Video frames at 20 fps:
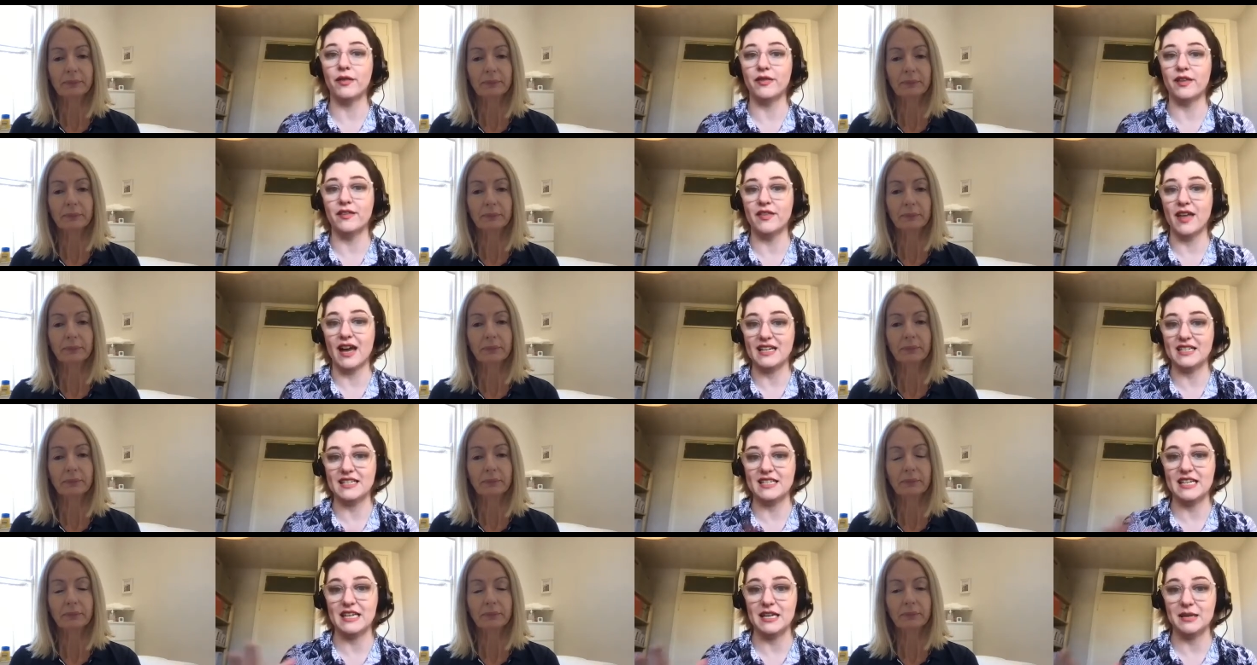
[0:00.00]
Speaker 1: within that
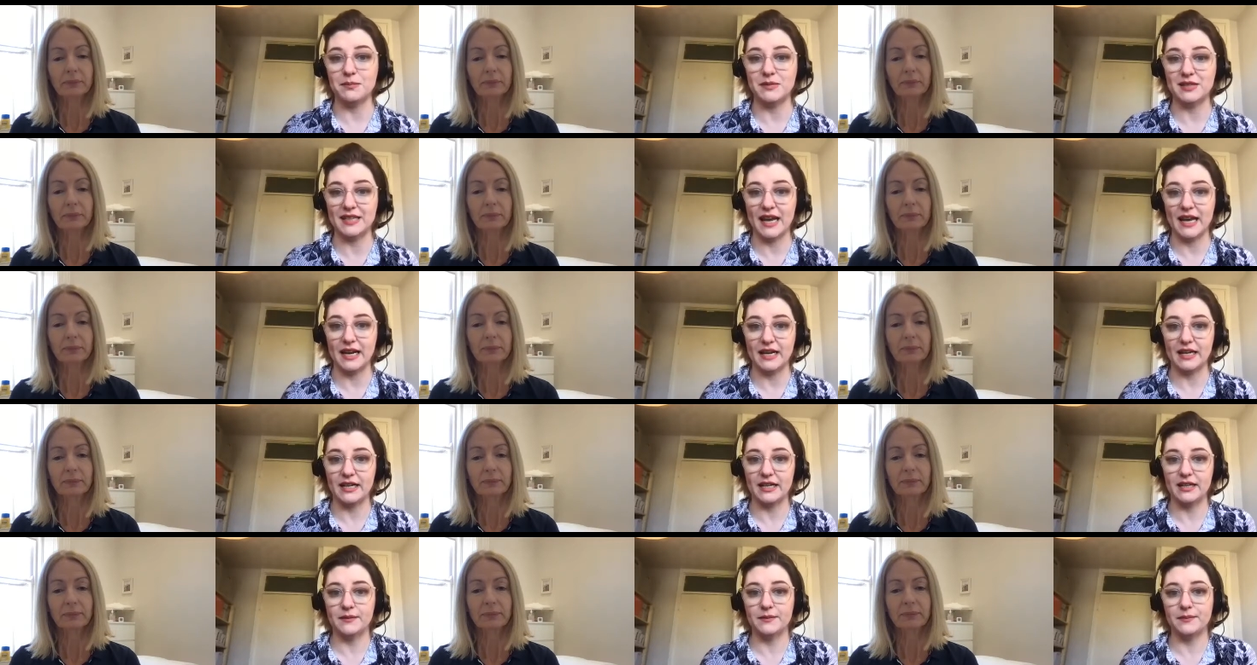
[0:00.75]
team
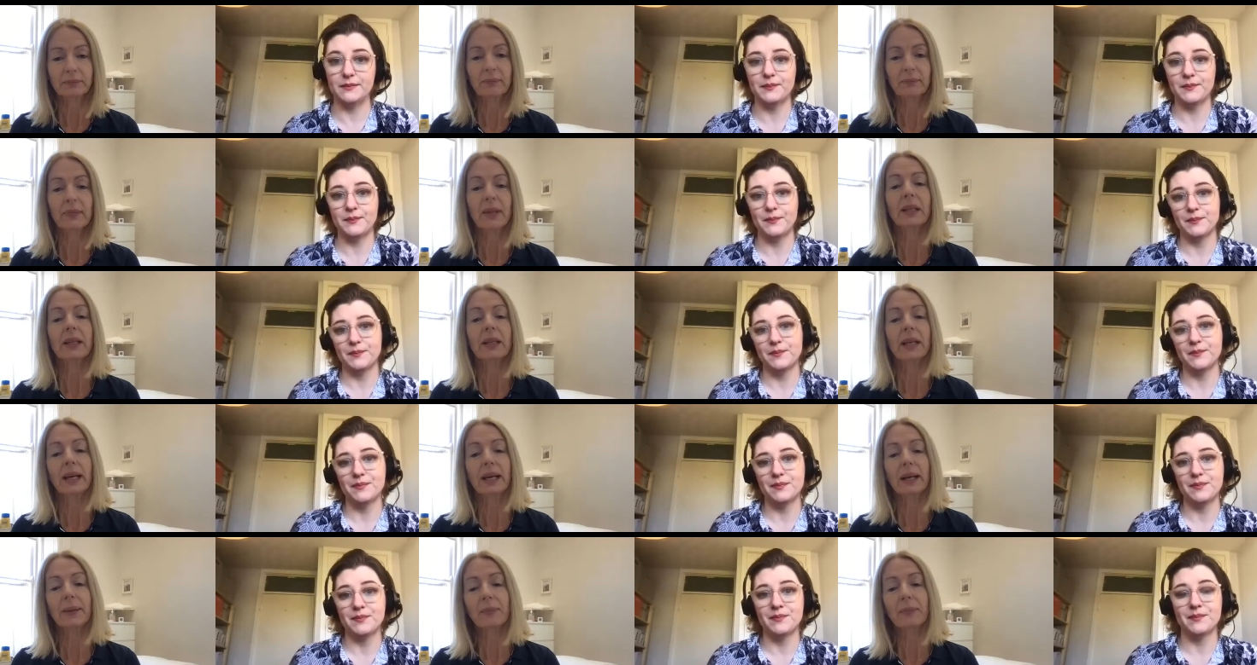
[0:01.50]
setting?
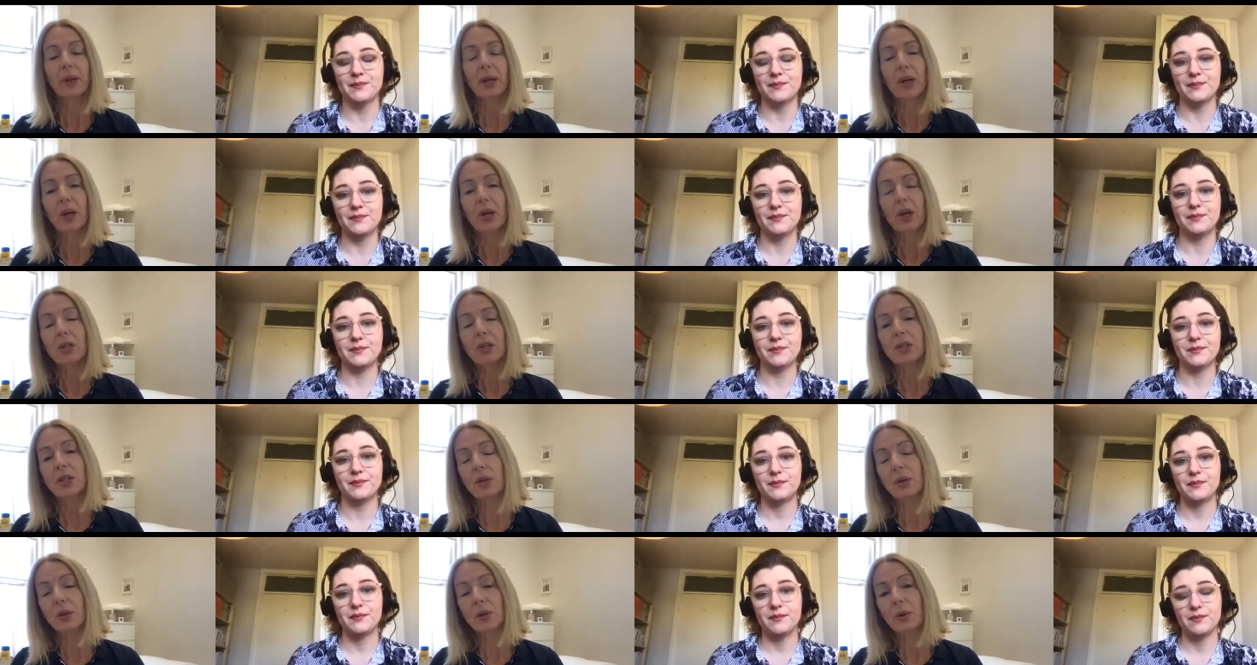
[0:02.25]
Speaker 2: Yeah,
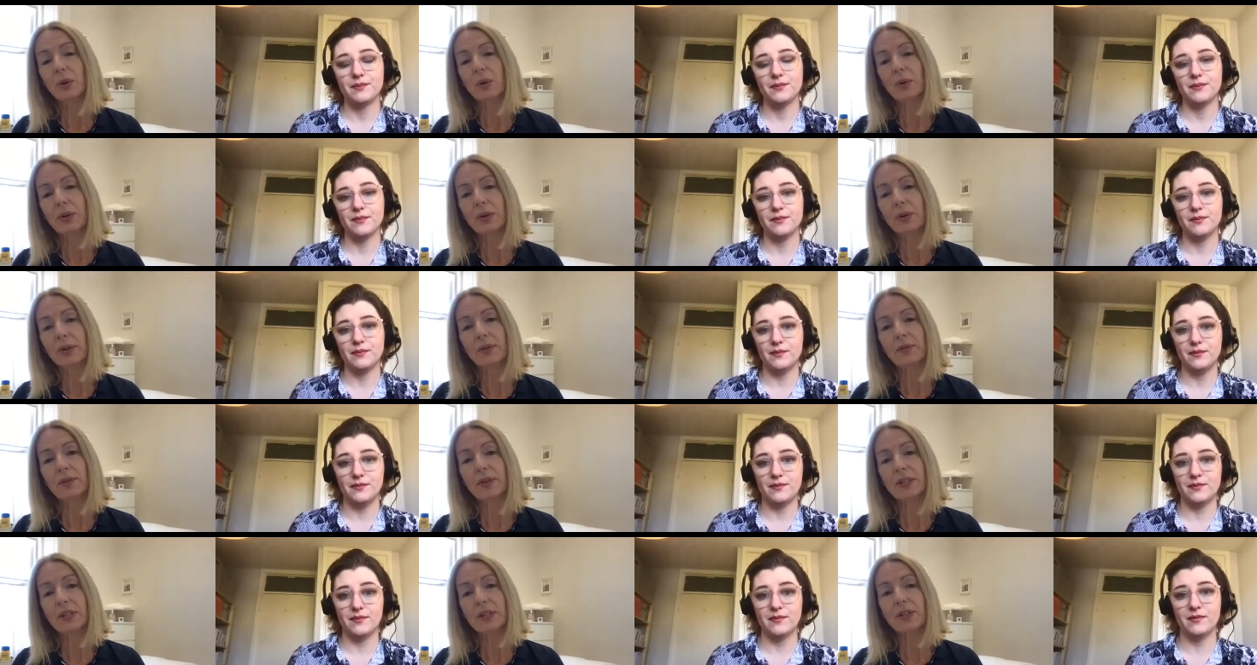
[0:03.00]
Speaker 1: so
Speaker 2: the
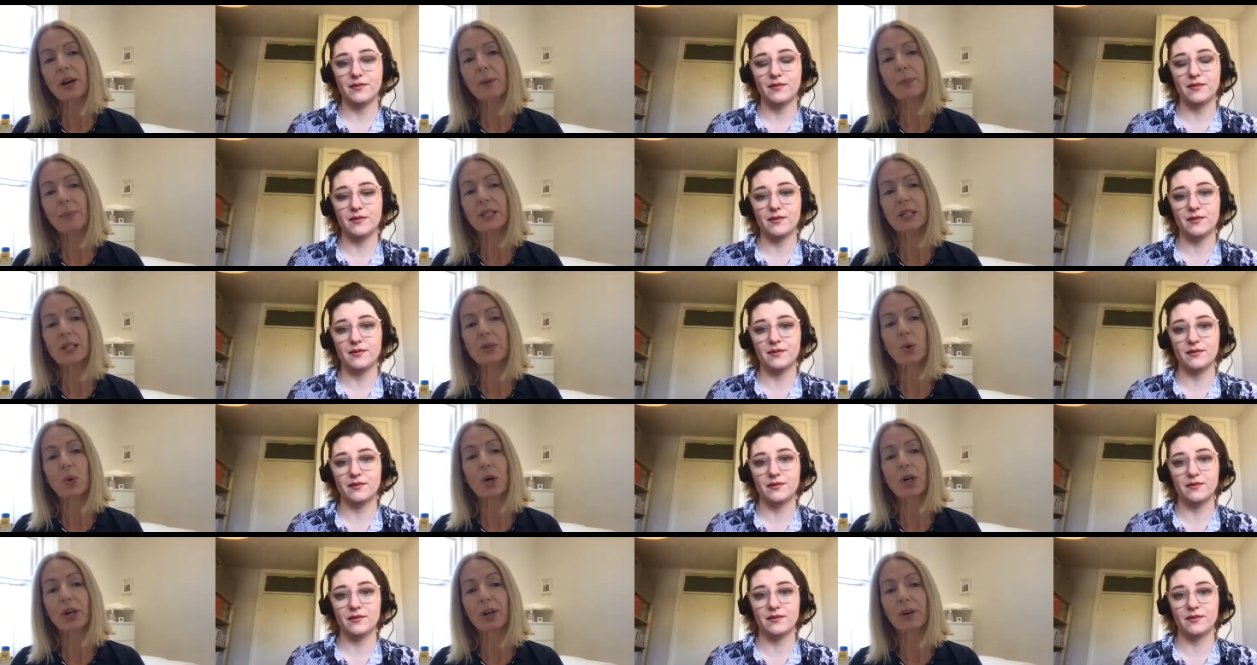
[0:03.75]
physiotherapist is
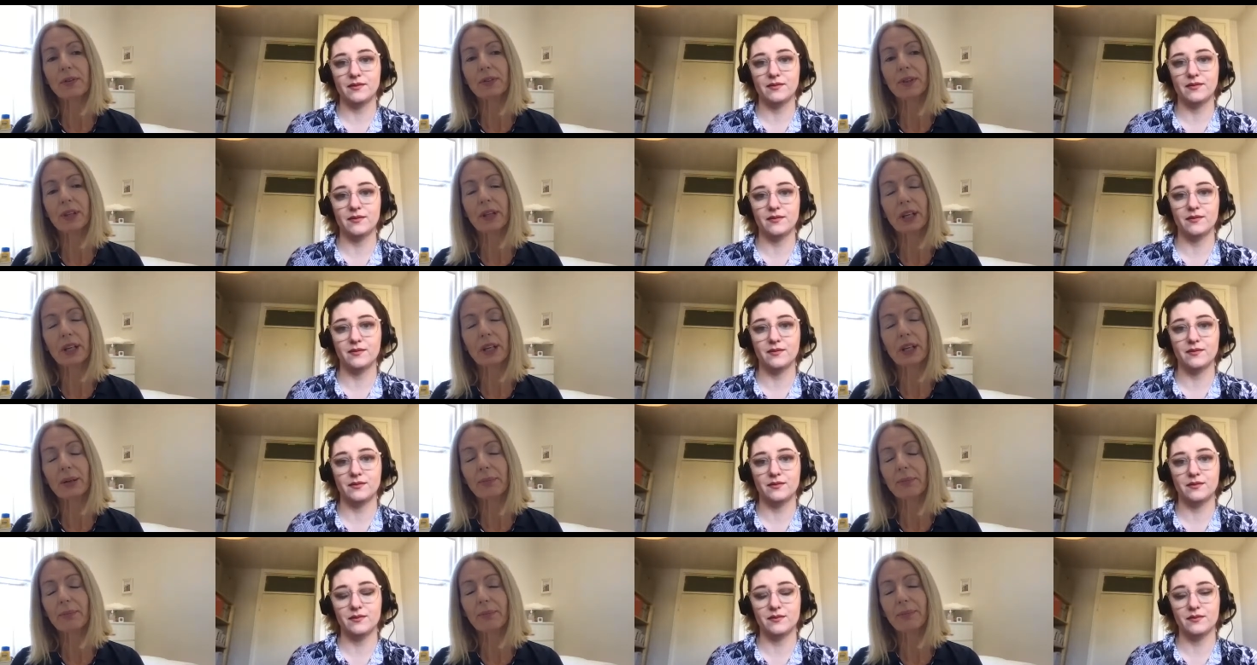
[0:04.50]
one of
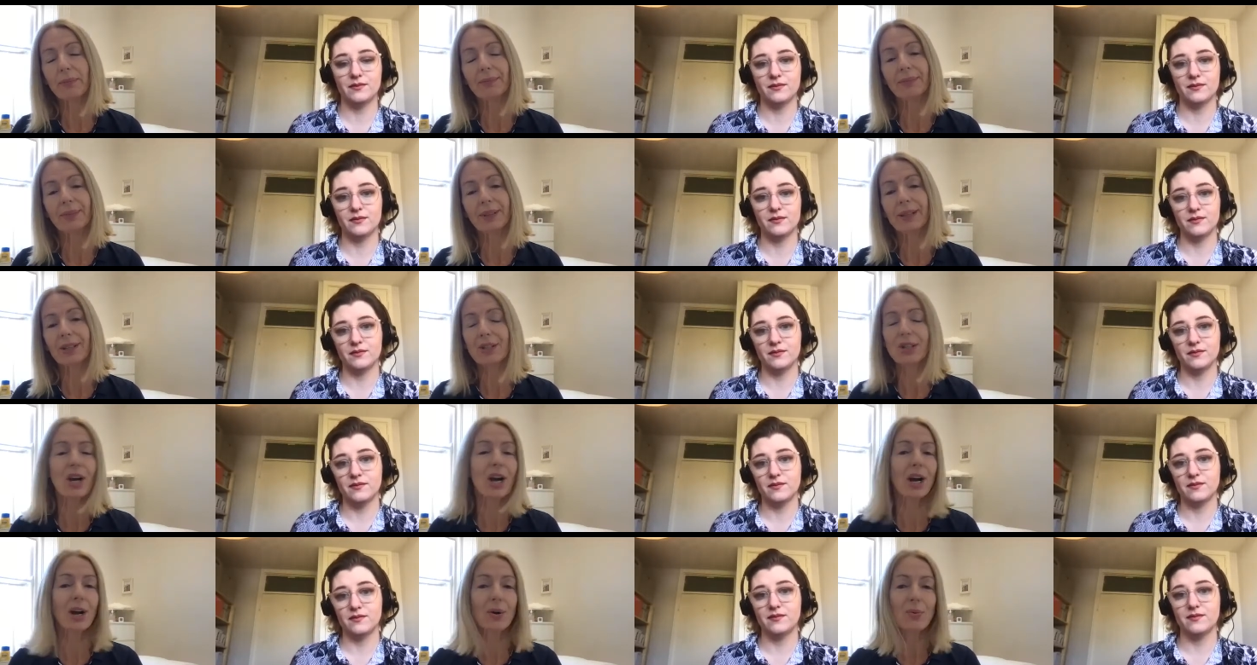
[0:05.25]
the, the
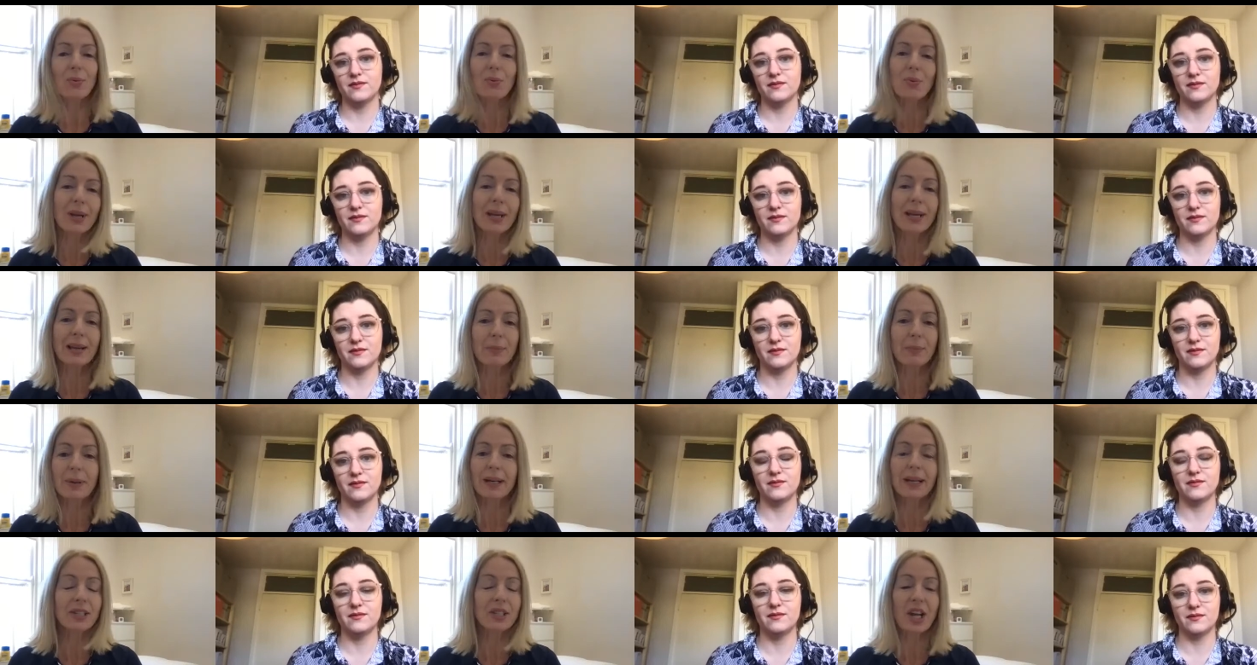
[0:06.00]
entire
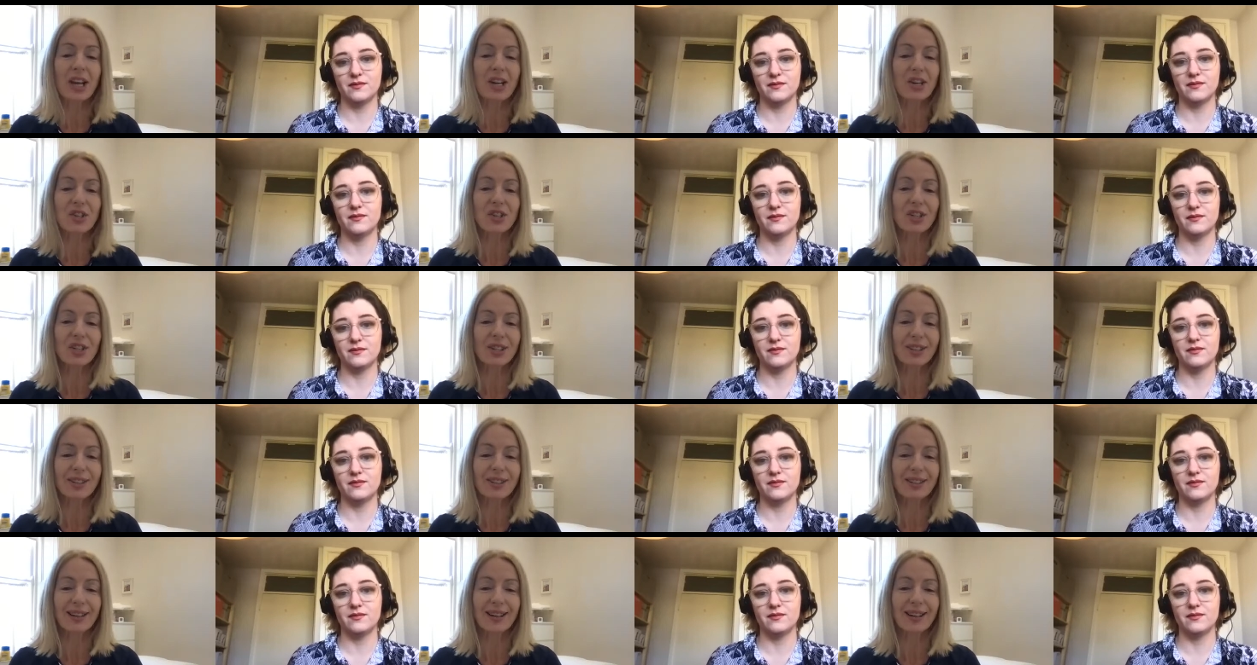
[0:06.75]

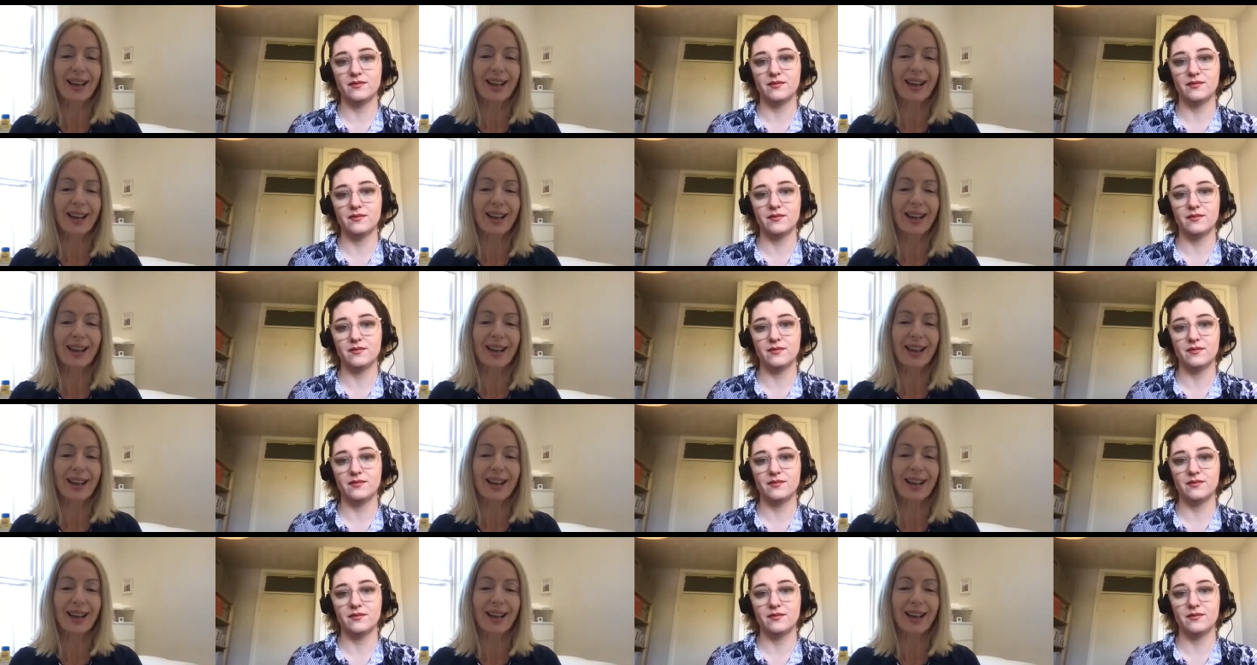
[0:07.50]
rehabilitation